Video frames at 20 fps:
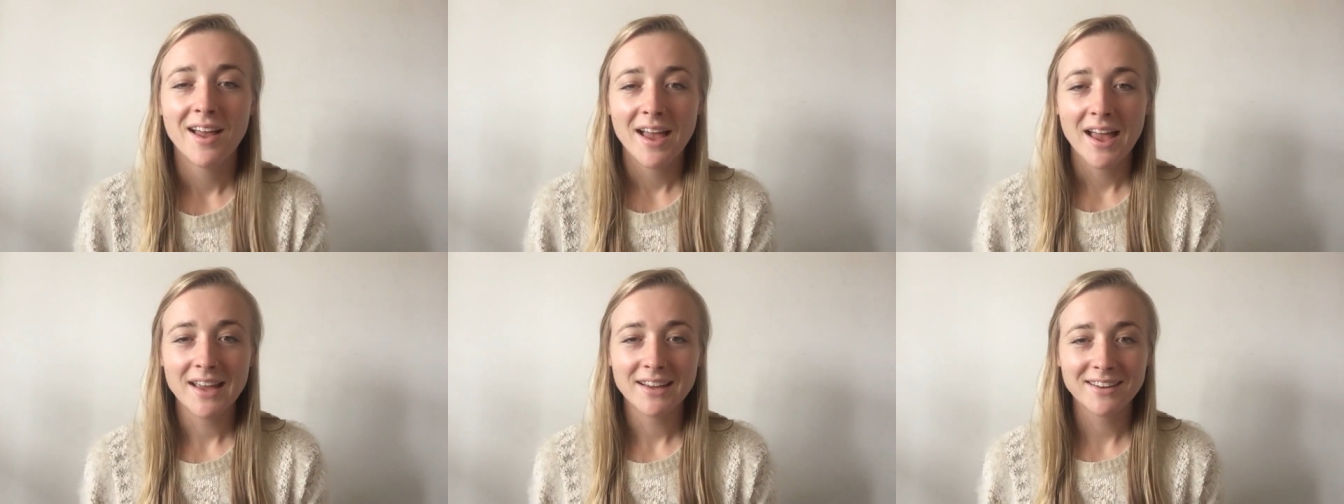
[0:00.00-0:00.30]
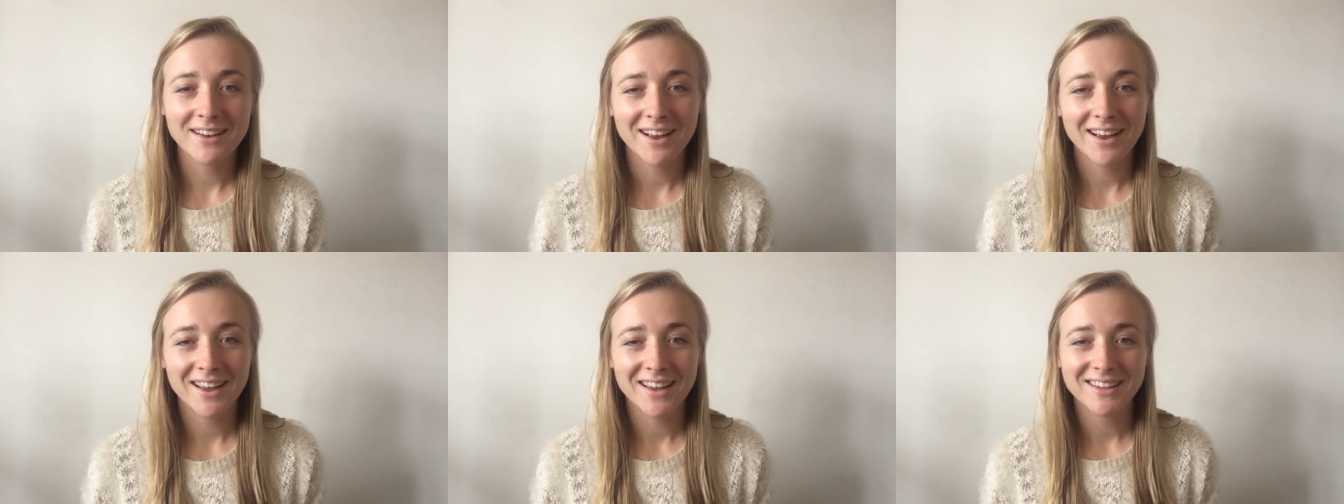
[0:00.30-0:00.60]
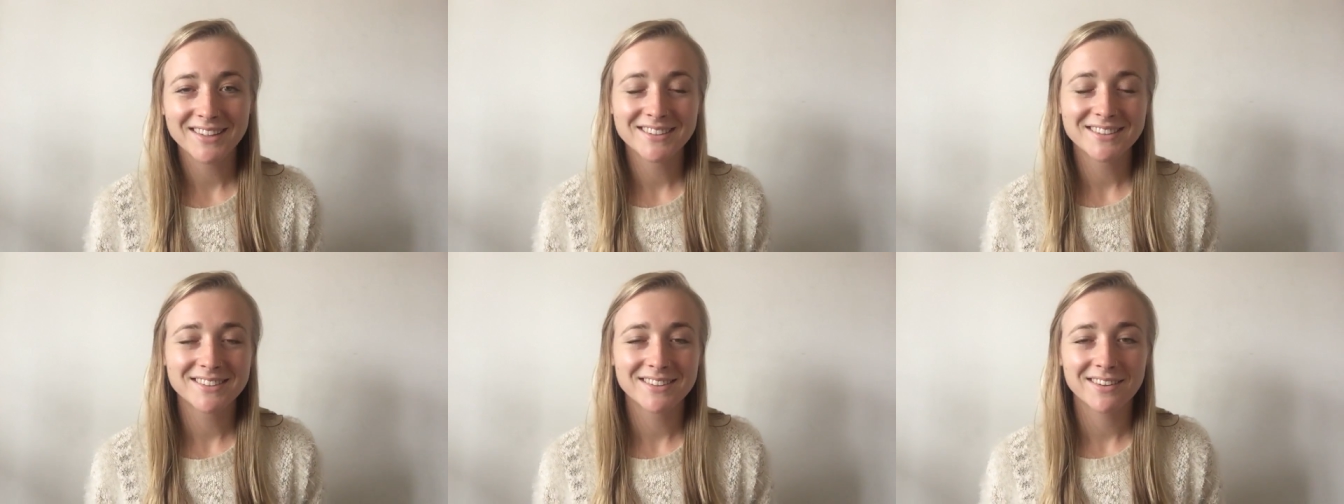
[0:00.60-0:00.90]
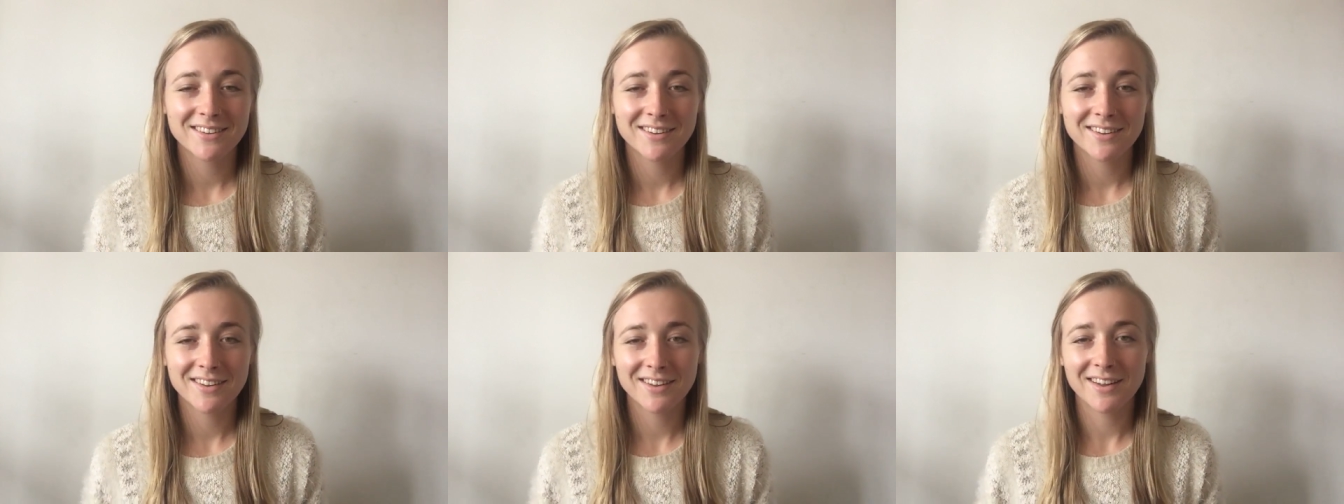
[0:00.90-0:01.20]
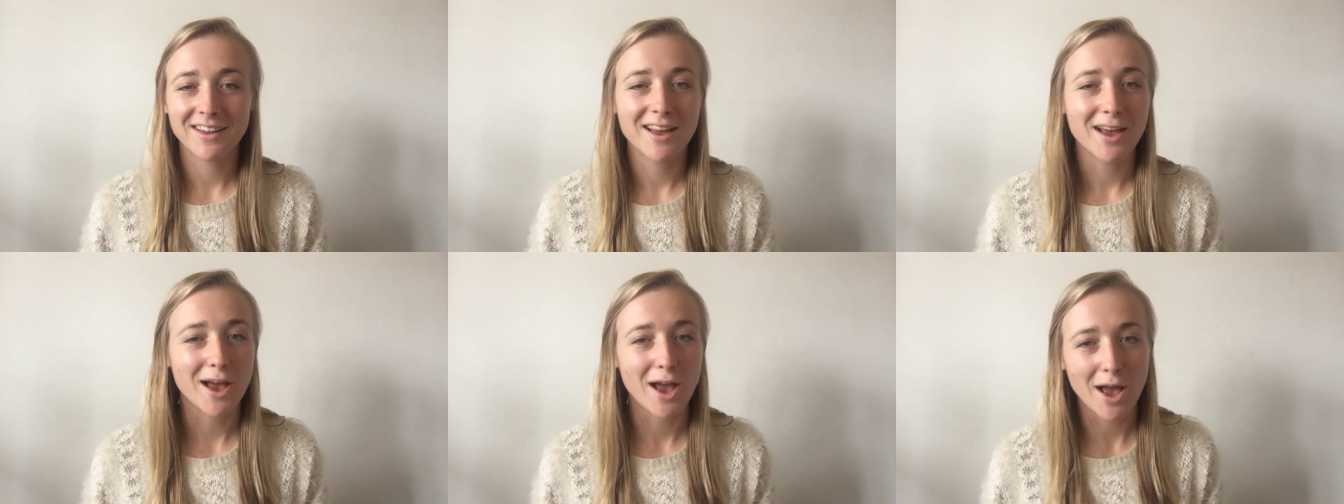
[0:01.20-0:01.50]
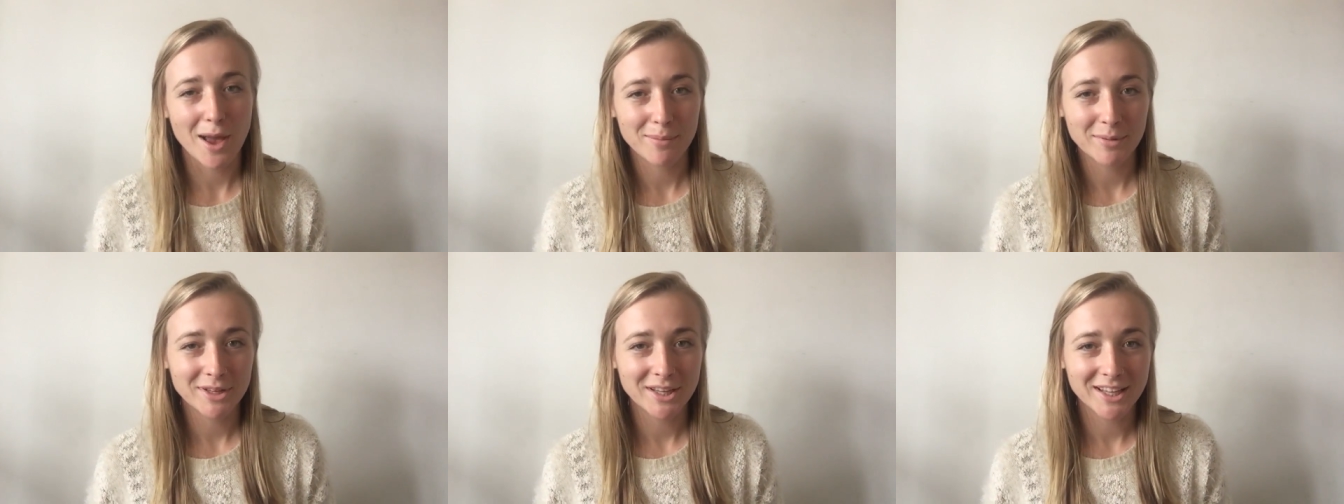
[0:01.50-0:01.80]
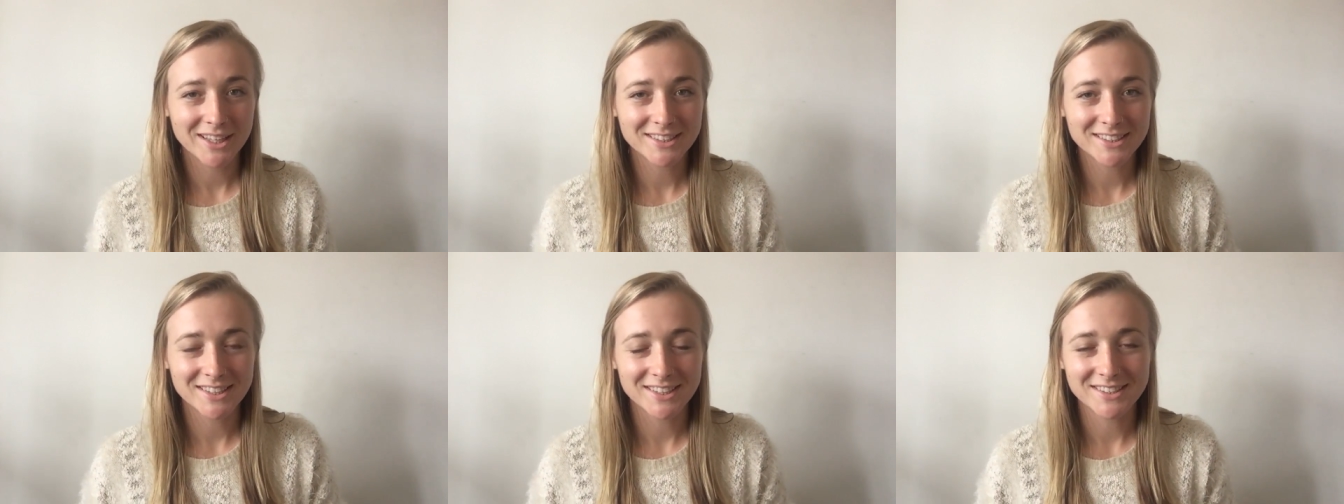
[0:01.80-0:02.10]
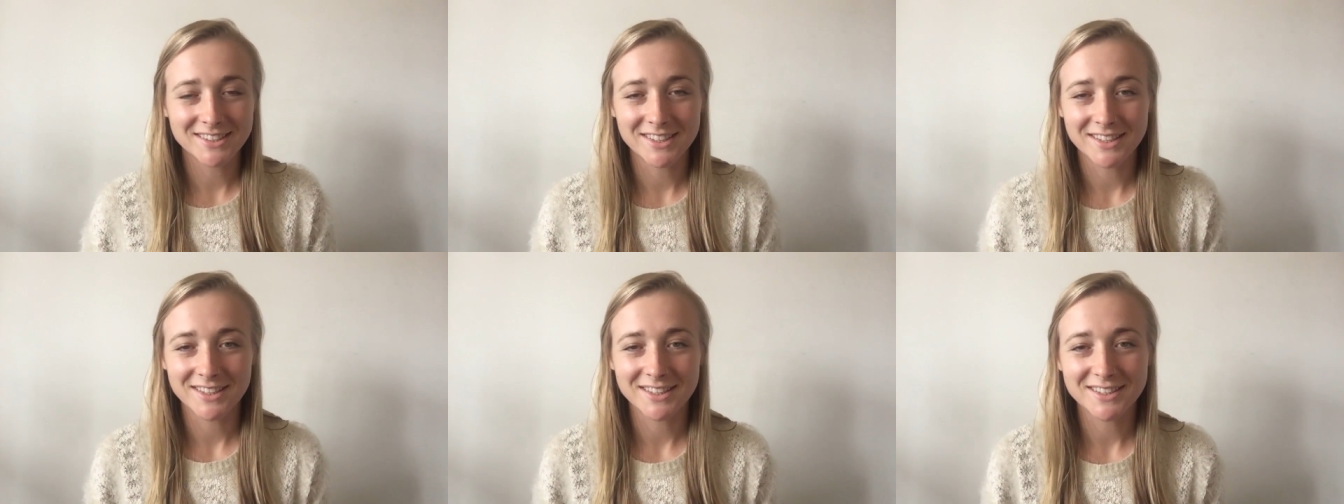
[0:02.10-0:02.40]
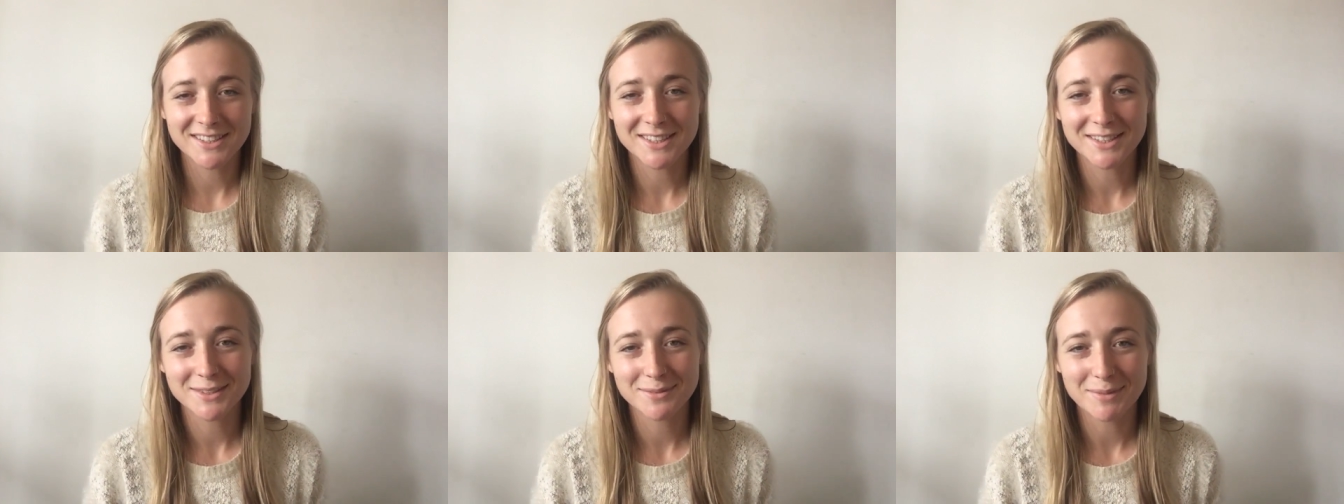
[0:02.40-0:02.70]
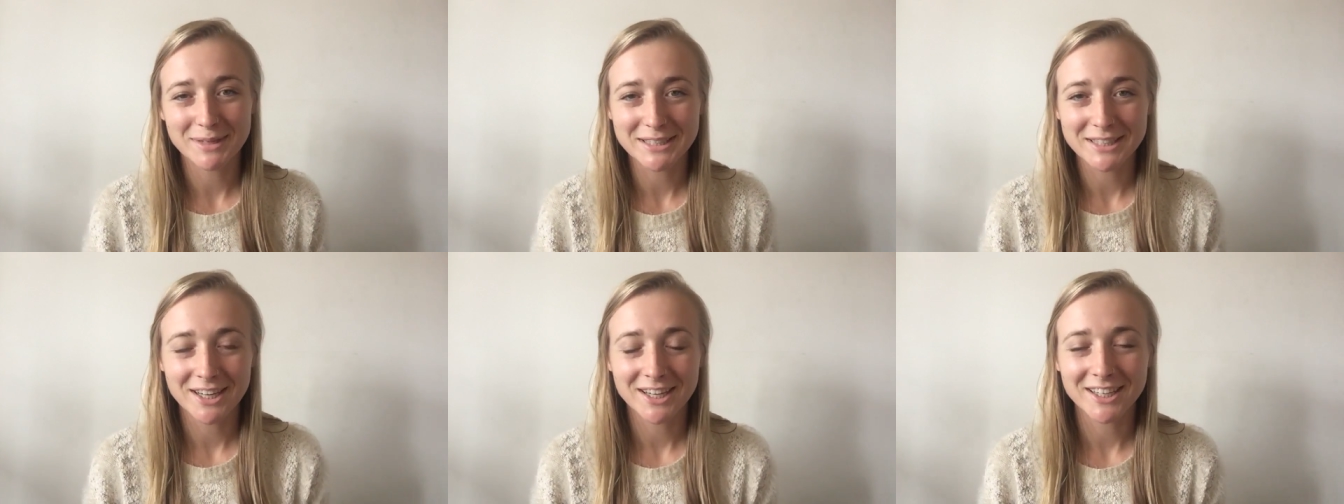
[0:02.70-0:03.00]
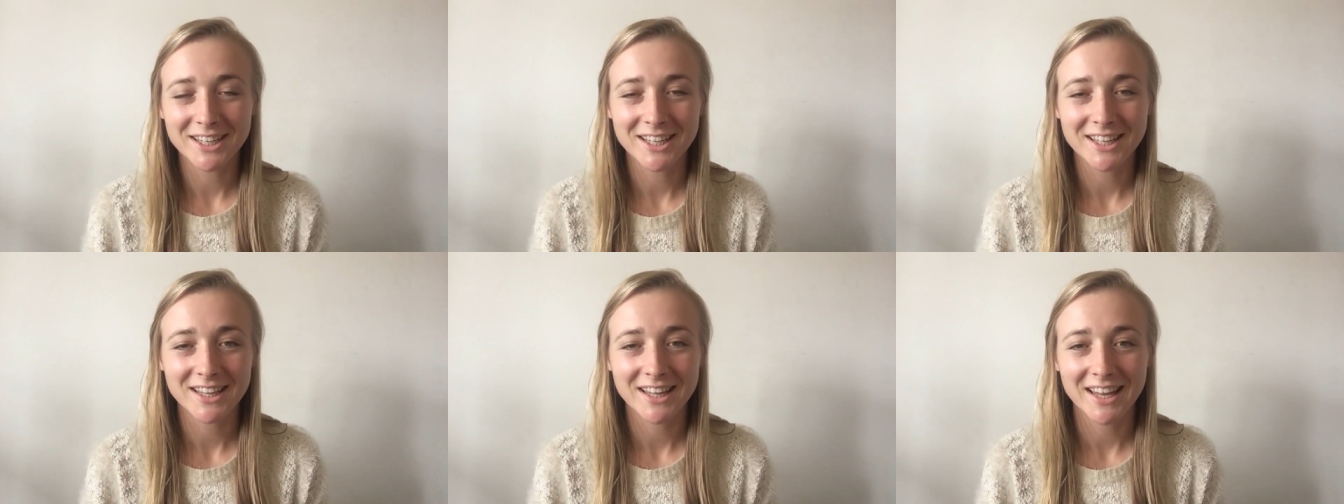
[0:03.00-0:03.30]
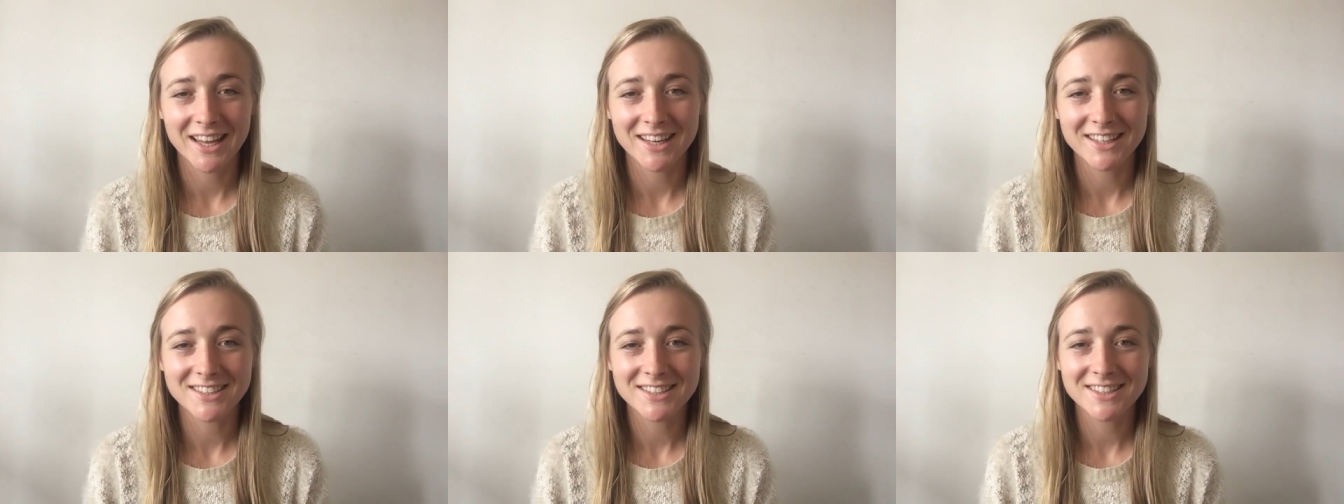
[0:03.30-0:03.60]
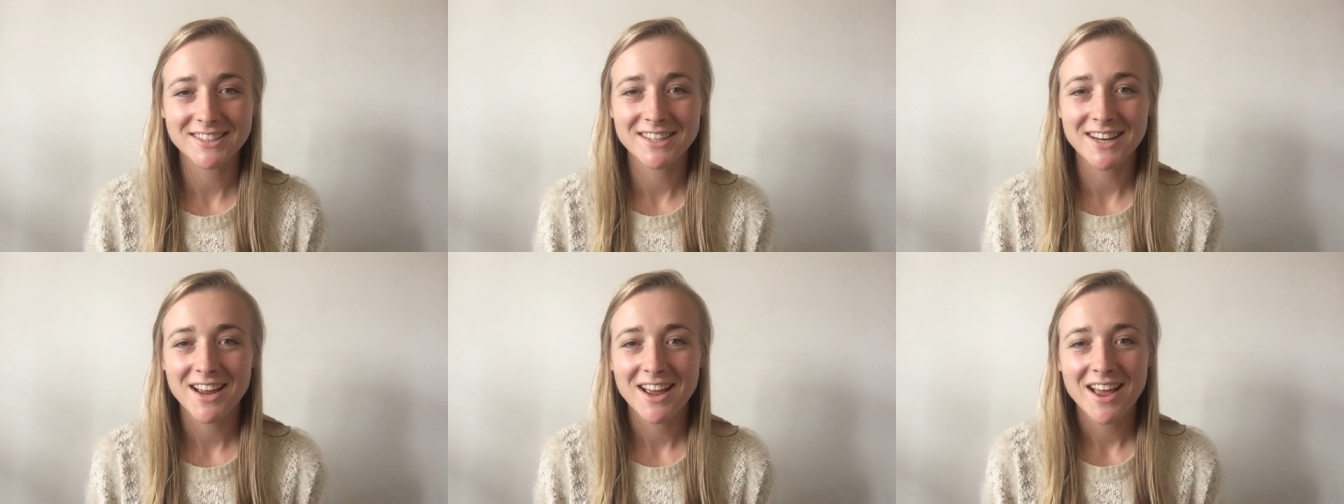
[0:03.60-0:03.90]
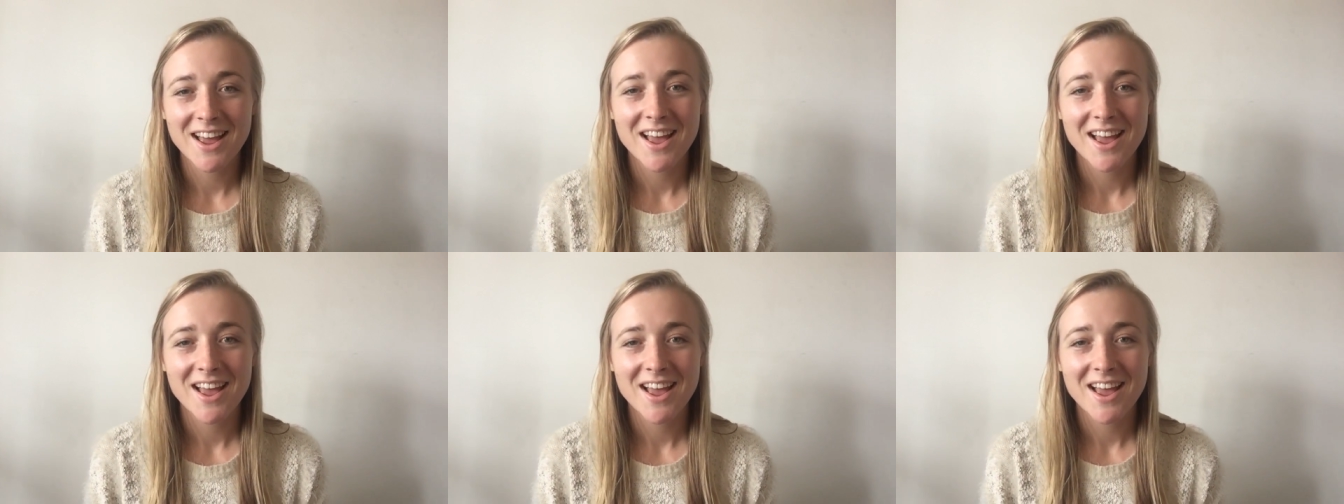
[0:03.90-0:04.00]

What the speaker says: Hey guys, I'm Alexis and this is My Tongue Unleashed.